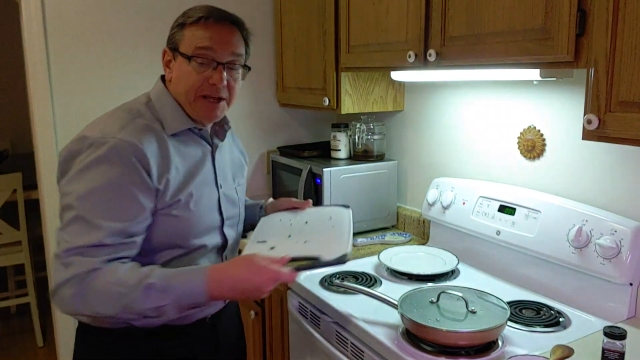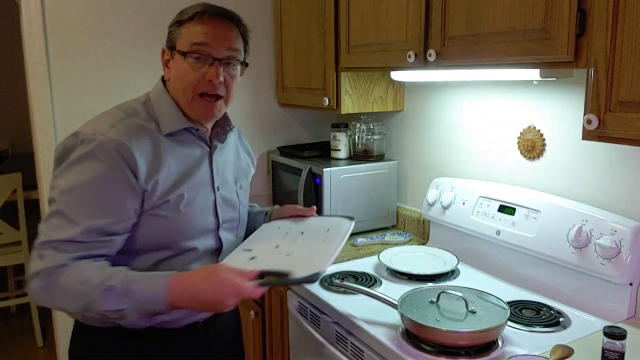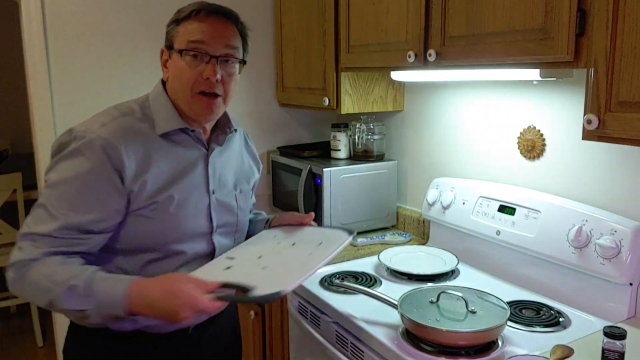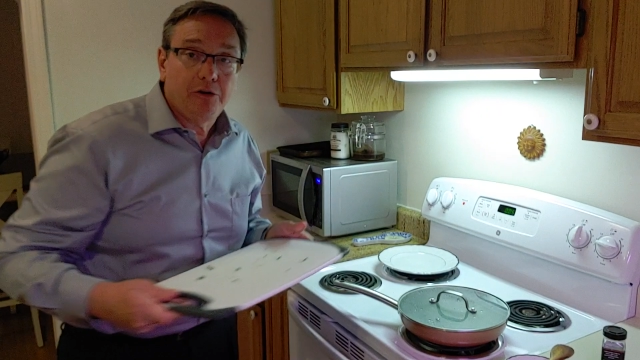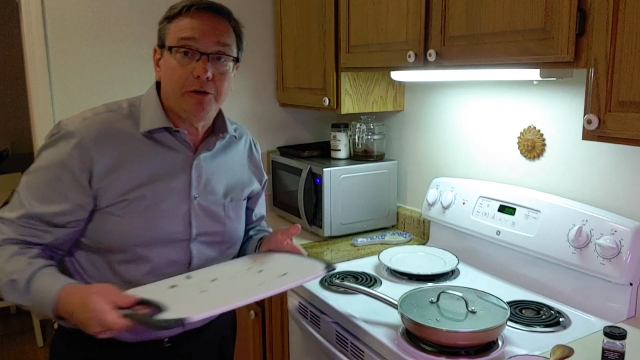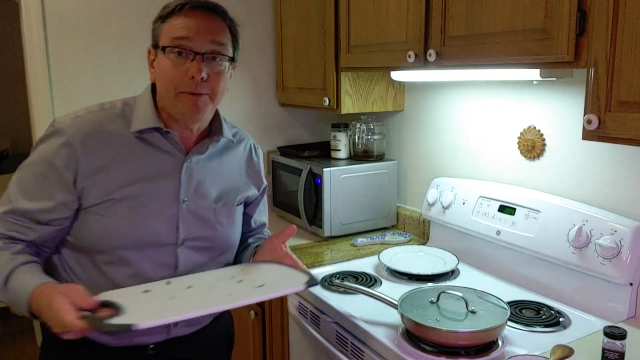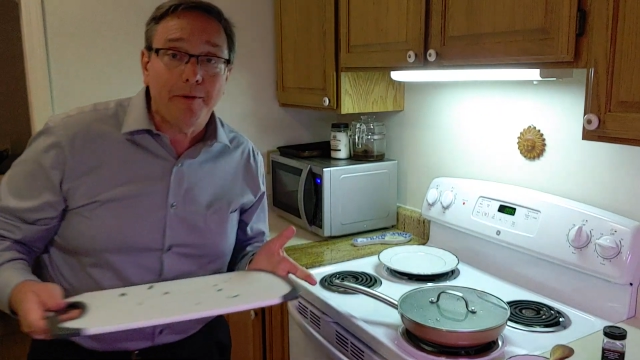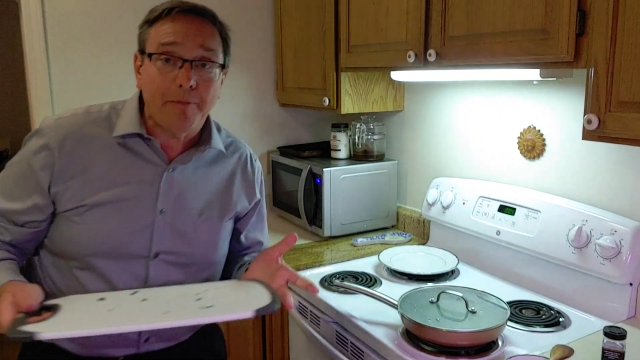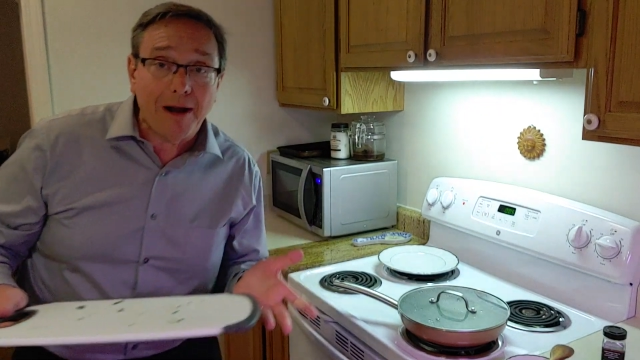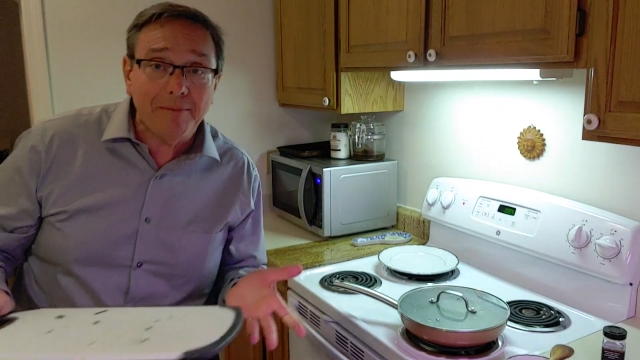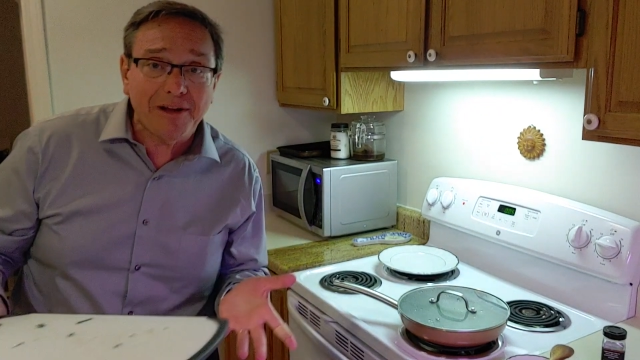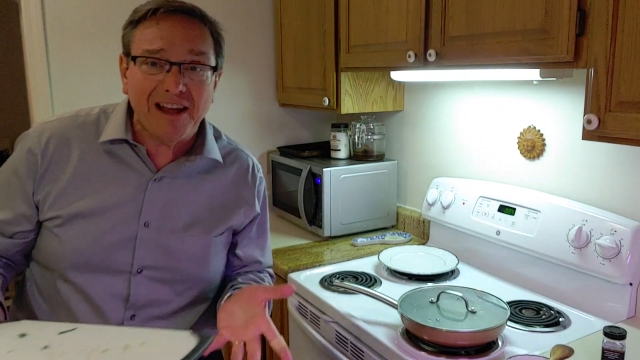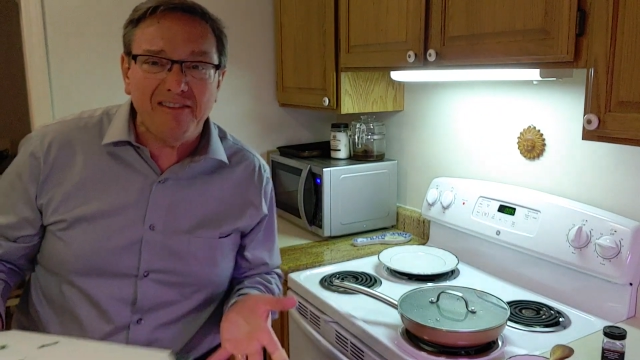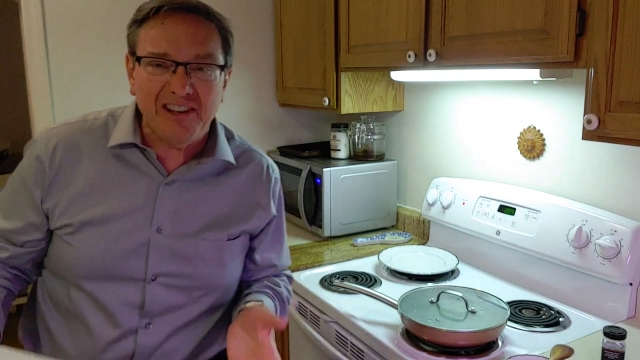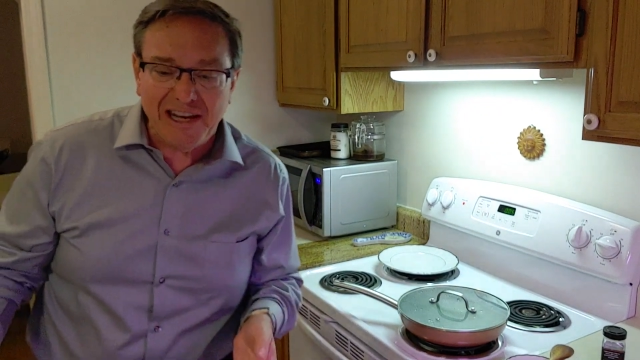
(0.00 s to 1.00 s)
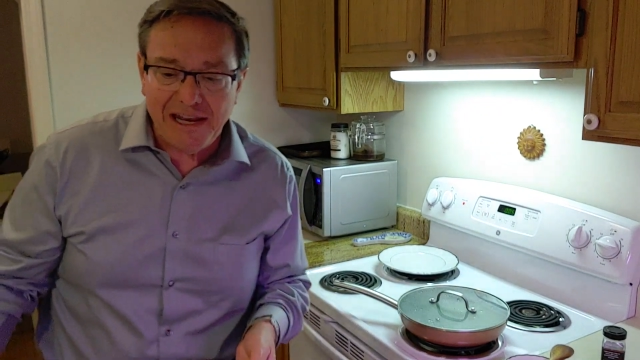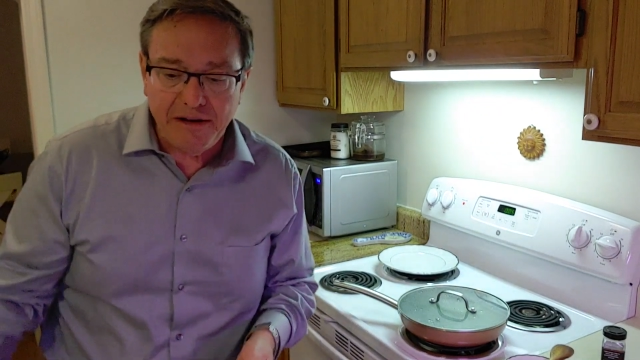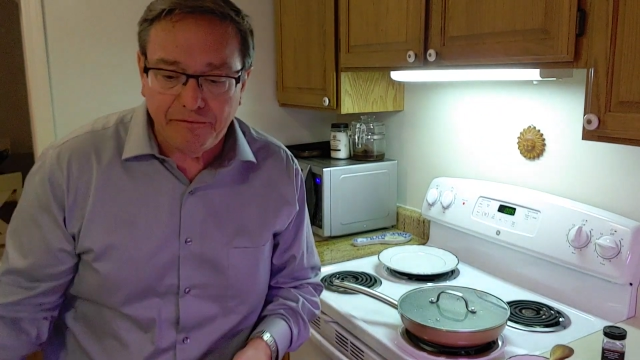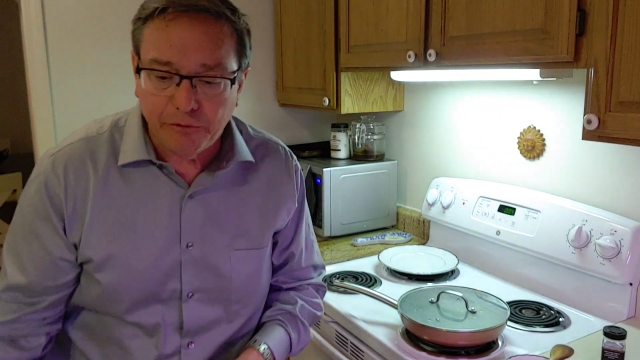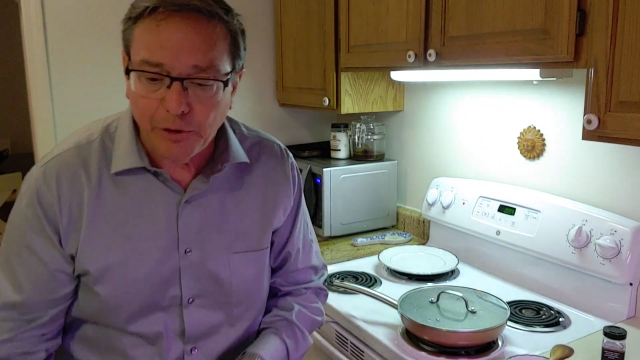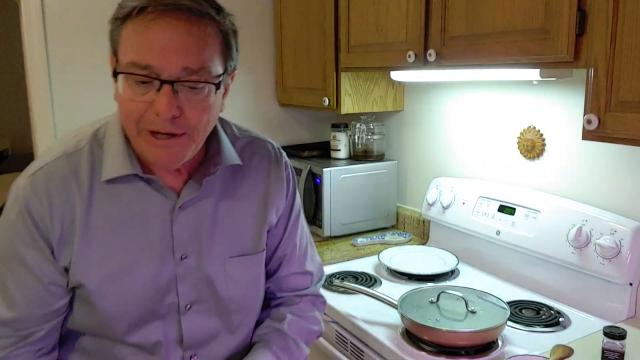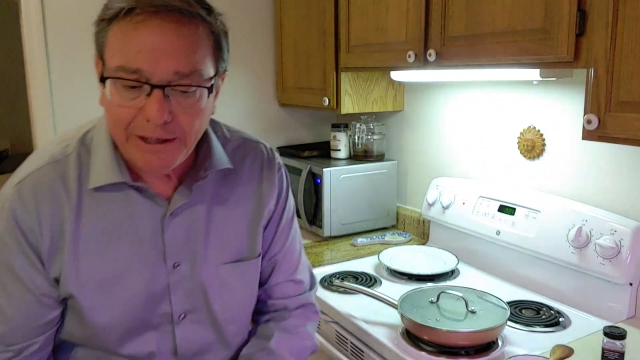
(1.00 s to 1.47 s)
out. Remember, I'm kind of
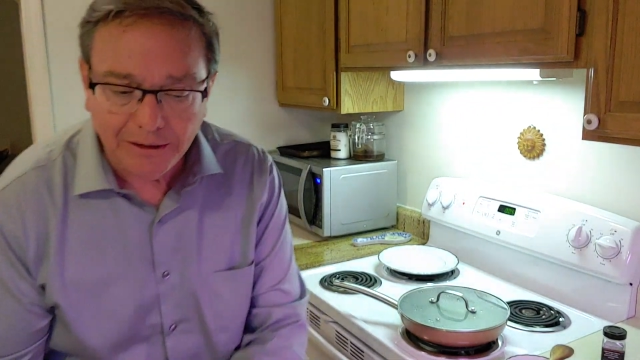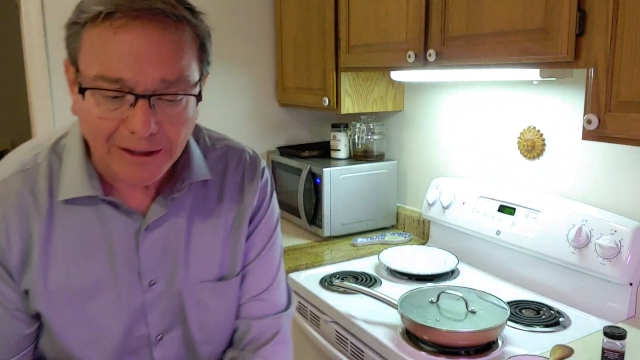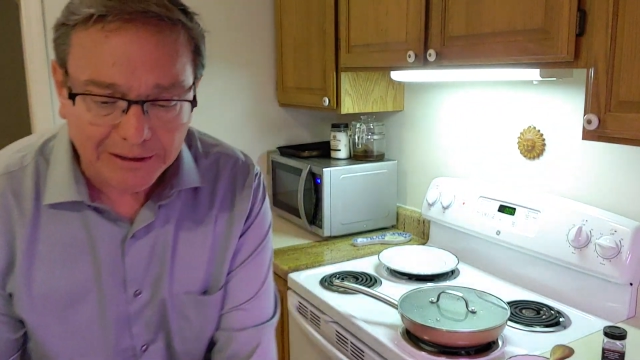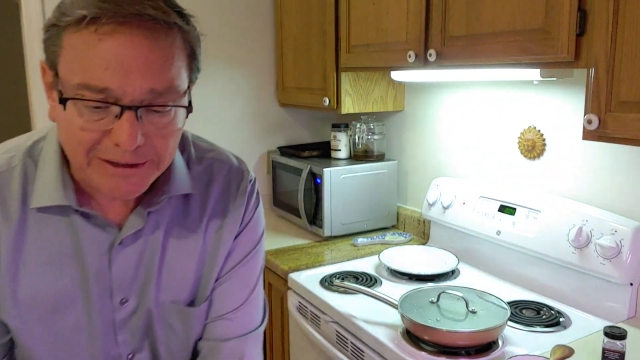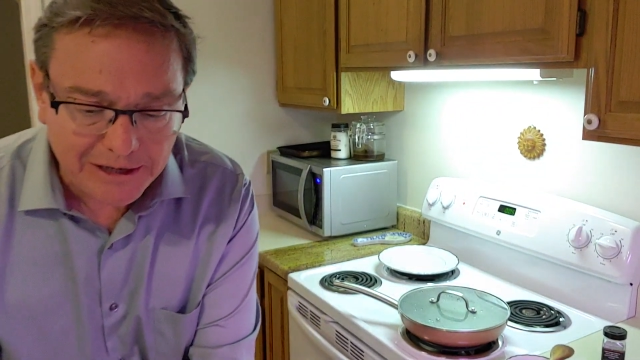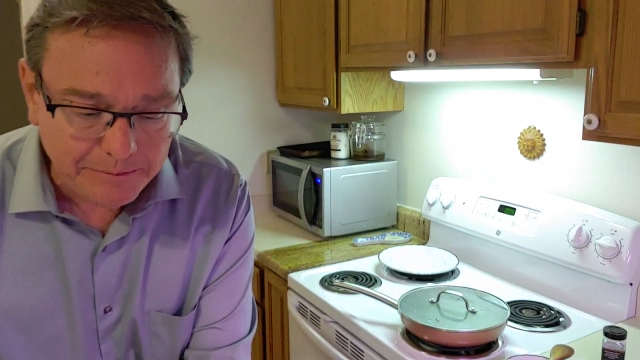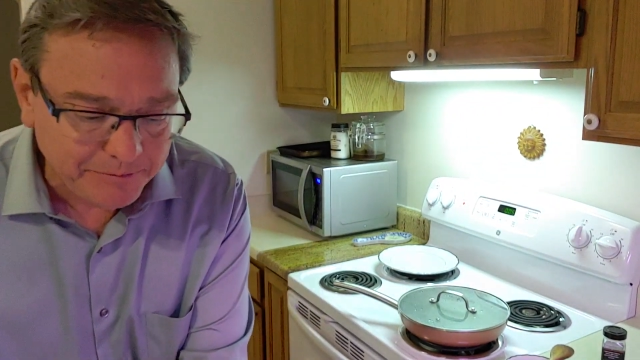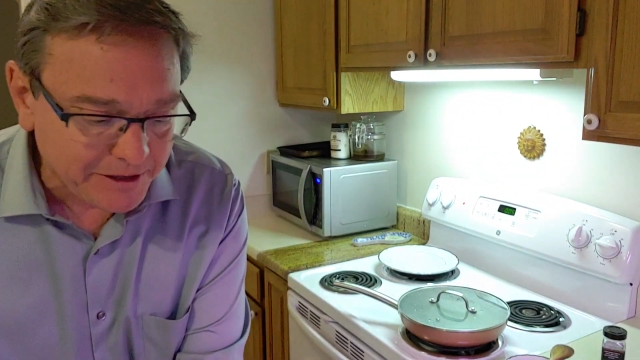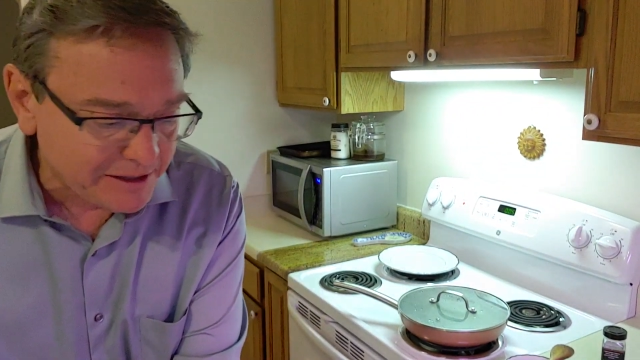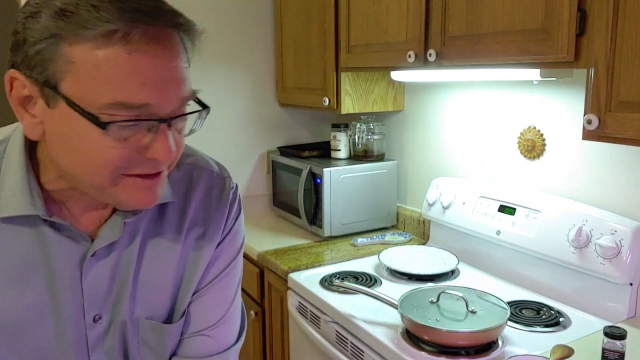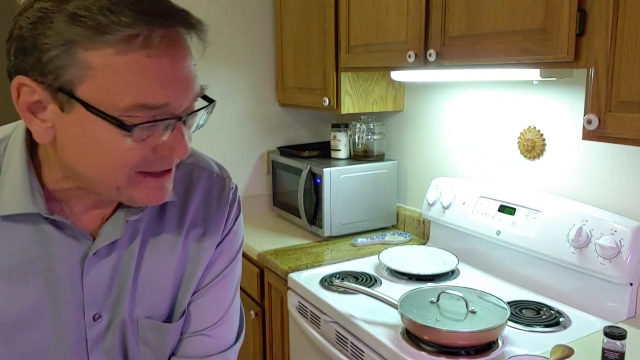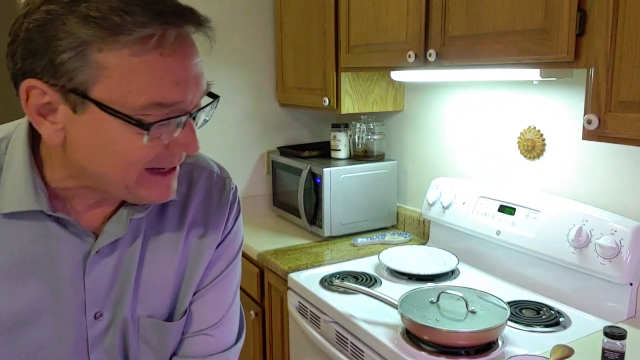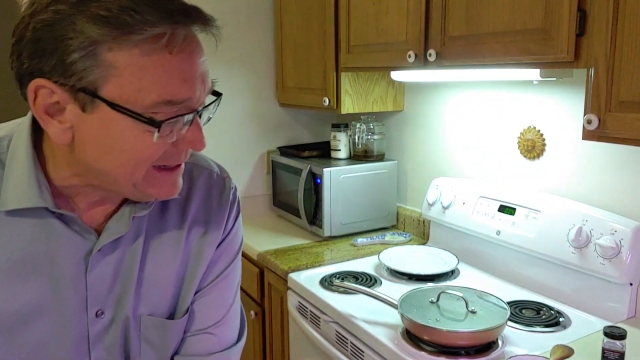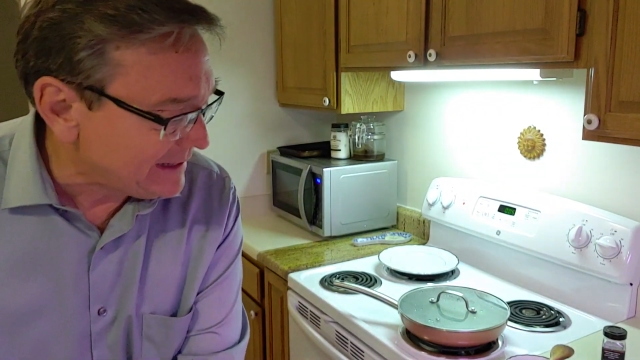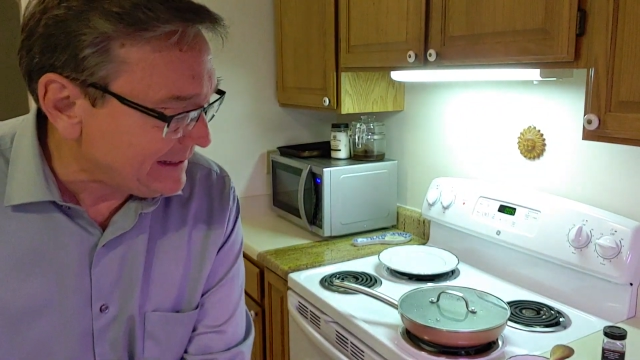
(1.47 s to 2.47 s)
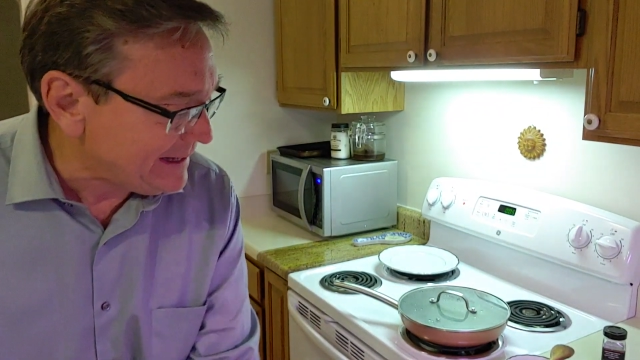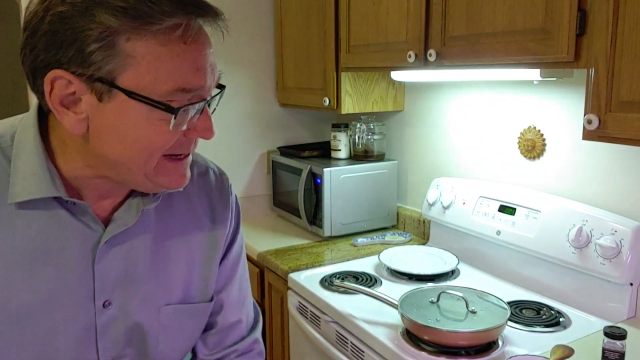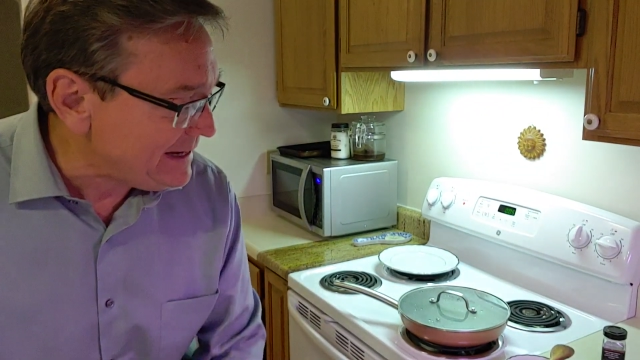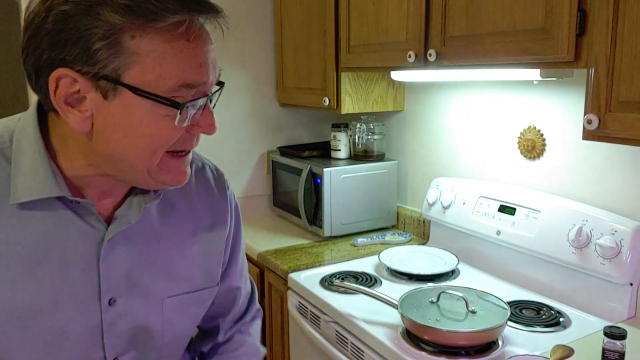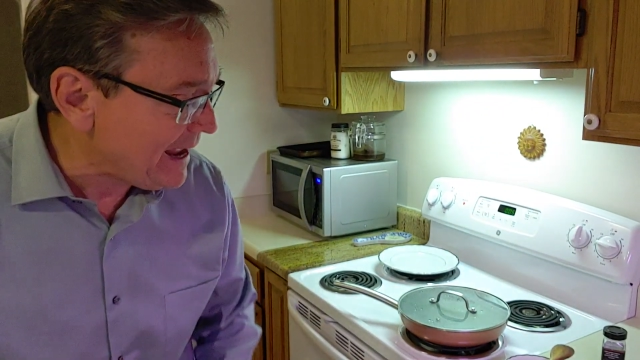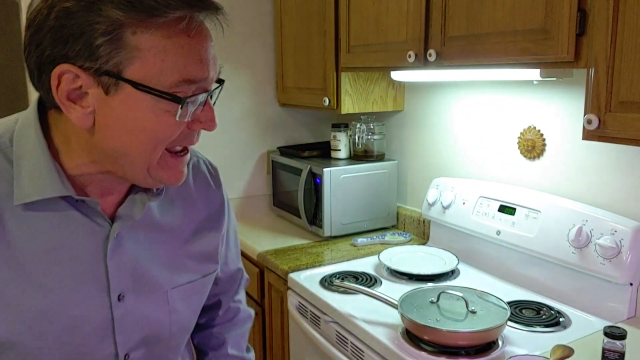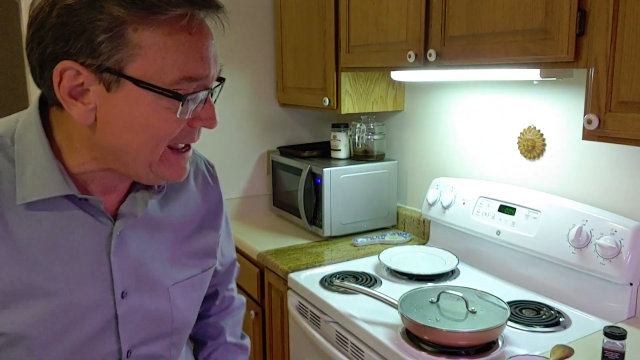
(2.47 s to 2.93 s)
neat freak, like to keep things kind of
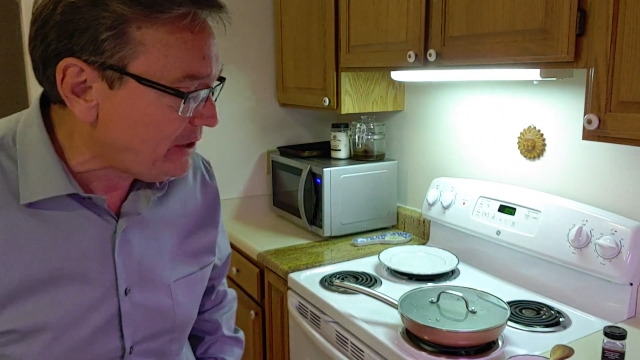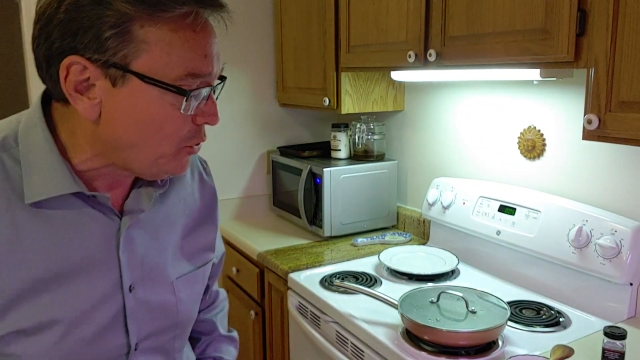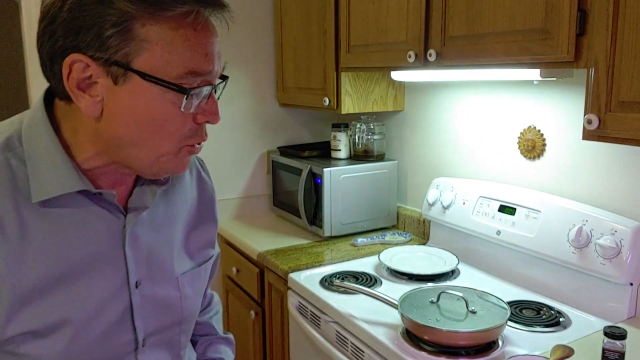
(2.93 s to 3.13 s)
neat and